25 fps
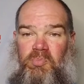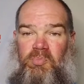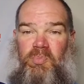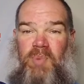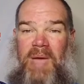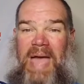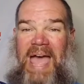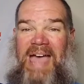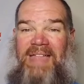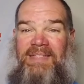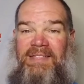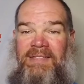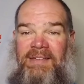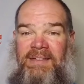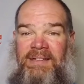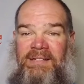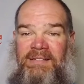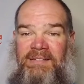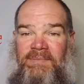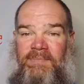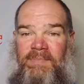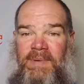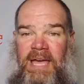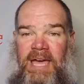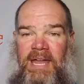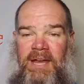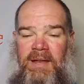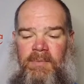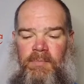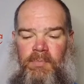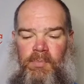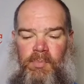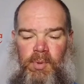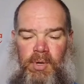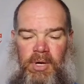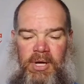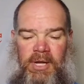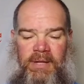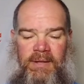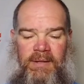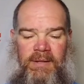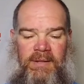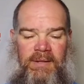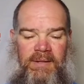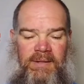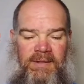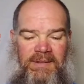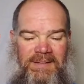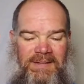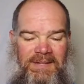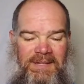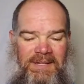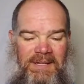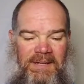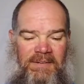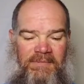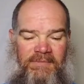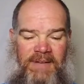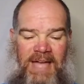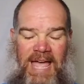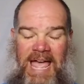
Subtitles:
bad things about it, but if